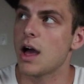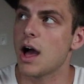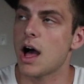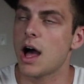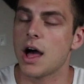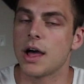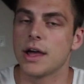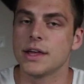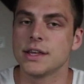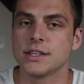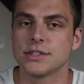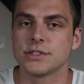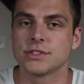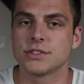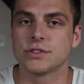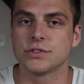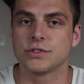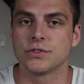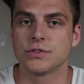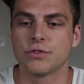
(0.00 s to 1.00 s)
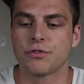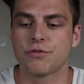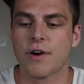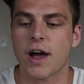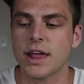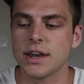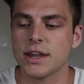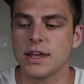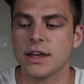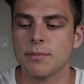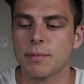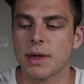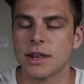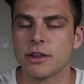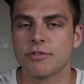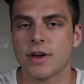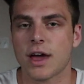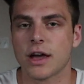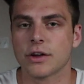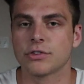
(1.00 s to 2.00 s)
is finding
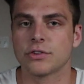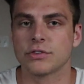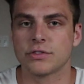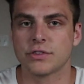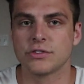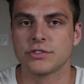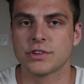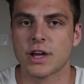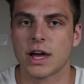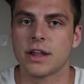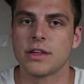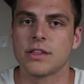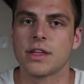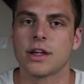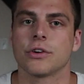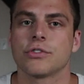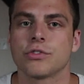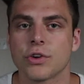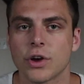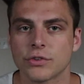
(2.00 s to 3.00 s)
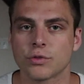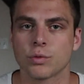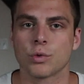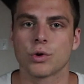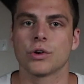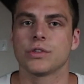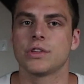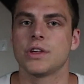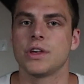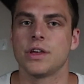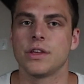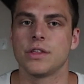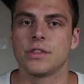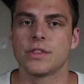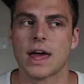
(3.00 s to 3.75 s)
manufacturers in China that are trustworthy,